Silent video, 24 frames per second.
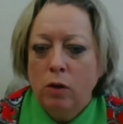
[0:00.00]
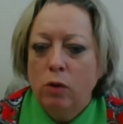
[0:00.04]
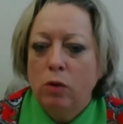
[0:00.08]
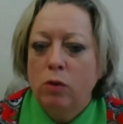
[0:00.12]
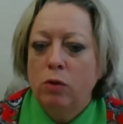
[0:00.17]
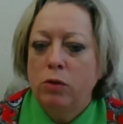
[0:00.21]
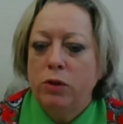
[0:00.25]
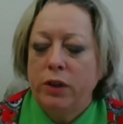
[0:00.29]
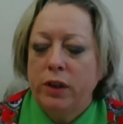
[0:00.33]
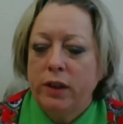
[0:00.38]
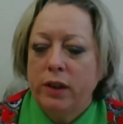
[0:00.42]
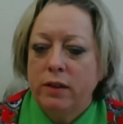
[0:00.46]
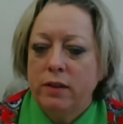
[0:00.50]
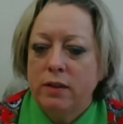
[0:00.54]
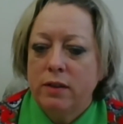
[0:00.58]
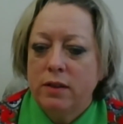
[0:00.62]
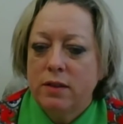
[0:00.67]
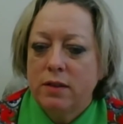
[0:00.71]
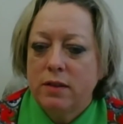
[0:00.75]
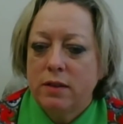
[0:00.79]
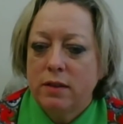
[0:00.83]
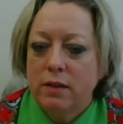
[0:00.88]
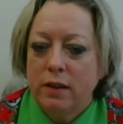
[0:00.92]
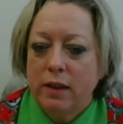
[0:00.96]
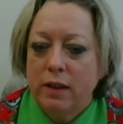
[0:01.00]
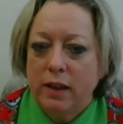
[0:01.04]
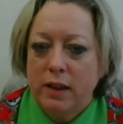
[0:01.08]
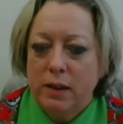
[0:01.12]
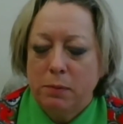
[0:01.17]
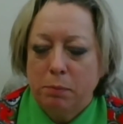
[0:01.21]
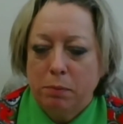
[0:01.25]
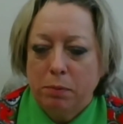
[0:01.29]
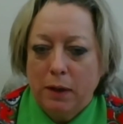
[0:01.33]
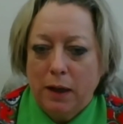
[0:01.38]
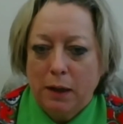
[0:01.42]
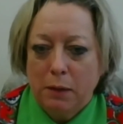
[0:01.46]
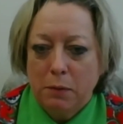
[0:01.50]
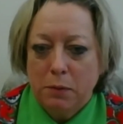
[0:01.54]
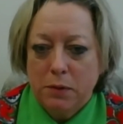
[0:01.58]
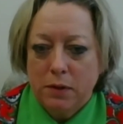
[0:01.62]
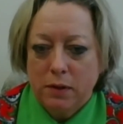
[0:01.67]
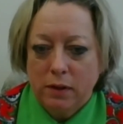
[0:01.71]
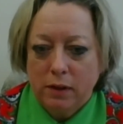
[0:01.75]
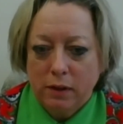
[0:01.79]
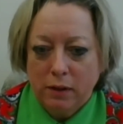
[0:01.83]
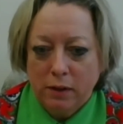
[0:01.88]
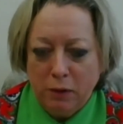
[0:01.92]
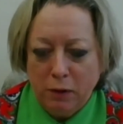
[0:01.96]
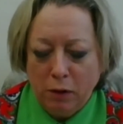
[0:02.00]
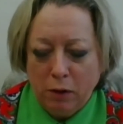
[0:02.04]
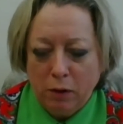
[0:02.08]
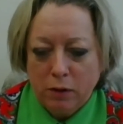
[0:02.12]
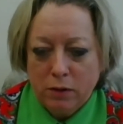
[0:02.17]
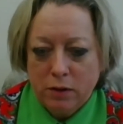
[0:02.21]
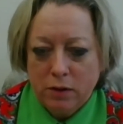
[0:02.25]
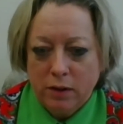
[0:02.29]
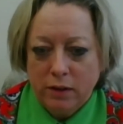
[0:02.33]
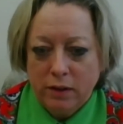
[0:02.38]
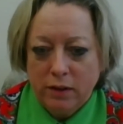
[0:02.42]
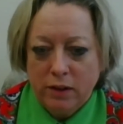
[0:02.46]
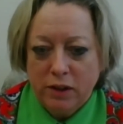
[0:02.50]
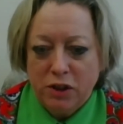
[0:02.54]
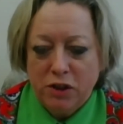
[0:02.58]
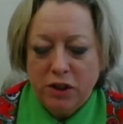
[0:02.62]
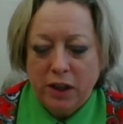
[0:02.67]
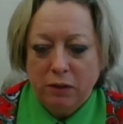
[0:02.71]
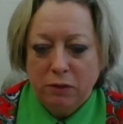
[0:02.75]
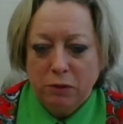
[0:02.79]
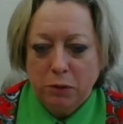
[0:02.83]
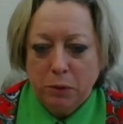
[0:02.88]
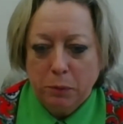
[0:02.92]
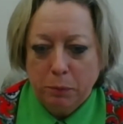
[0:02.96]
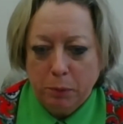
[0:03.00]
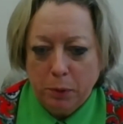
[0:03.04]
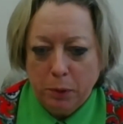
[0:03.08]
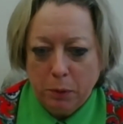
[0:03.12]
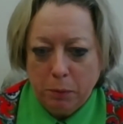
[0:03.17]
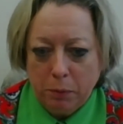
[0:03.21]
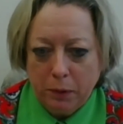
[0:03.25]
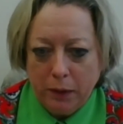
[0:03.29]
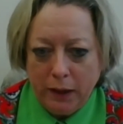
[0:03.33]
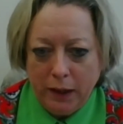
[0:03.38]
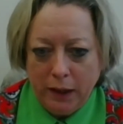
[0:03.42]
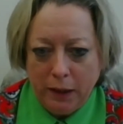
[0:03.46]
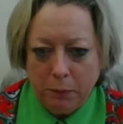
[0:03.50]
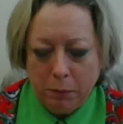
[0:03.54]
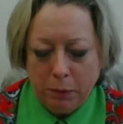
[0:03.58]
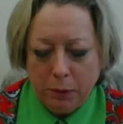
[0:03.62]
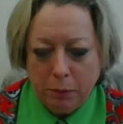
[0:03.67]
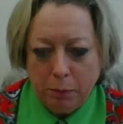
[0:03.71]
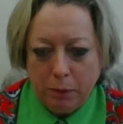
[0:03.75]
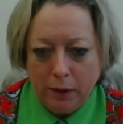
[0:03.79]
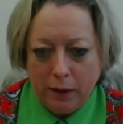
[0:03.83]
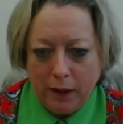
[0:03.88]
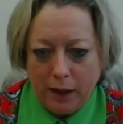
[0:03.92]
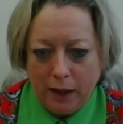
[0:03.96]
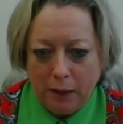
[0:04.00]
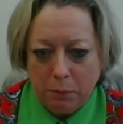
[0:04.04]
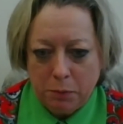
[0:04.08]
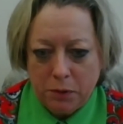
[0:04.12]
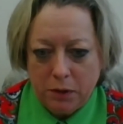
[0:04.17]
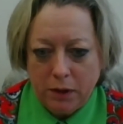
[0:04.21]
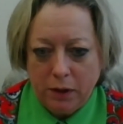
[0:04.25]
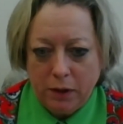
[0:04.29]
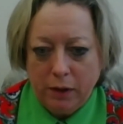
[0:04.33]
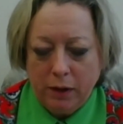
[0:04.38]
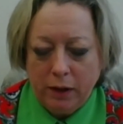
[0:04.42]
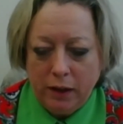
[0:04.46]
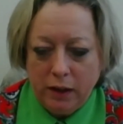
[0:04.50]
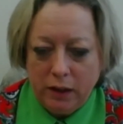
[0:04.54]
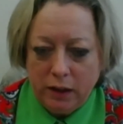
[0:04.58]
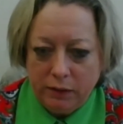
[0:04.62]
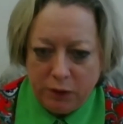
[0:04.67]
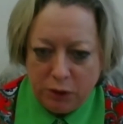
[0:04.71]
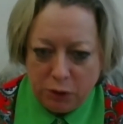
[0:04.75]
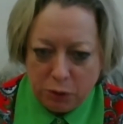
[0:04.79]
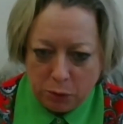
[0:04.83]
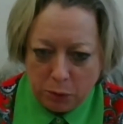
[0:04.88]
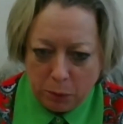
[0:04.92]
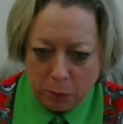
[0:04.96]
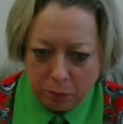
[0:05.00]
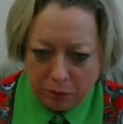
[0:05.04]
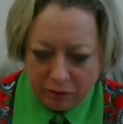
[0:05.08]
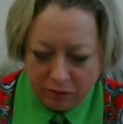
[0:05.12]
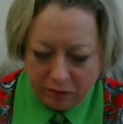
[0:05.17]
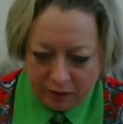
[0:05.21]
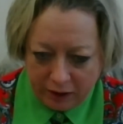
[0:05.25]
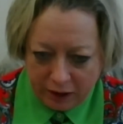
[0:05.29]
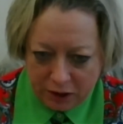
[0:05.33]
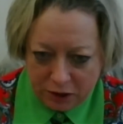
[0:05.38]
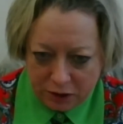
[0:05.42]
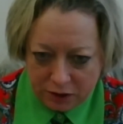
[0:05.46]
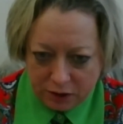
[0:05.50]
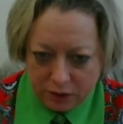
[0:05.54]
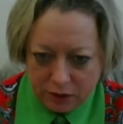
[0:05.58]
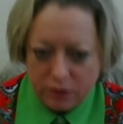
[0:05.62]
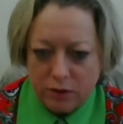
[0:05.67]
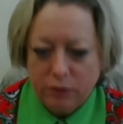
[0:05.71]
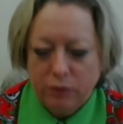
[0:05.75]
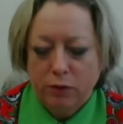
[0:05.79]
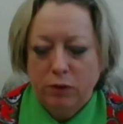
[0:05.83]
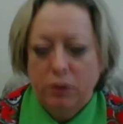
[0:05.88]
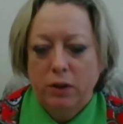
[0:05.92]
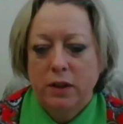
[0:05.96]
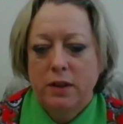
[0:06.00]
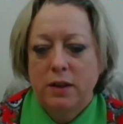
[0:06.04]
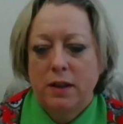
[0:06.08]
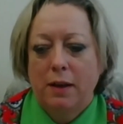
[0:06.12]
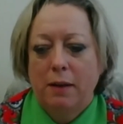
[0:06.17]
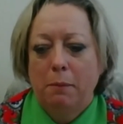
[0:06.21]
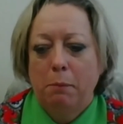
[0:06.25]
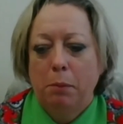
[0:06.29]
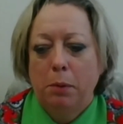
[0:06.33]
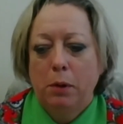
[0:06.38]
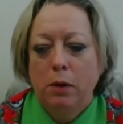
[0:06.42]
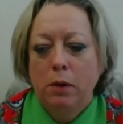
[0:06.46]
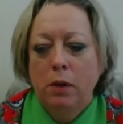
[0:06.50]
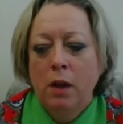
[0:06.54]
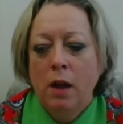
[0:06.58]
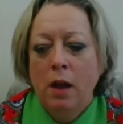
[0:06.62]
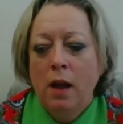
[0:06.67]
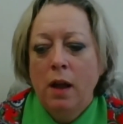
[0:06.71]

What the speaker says: audience is perhaps not the general public, but perhaps, you know, individual professions, for example.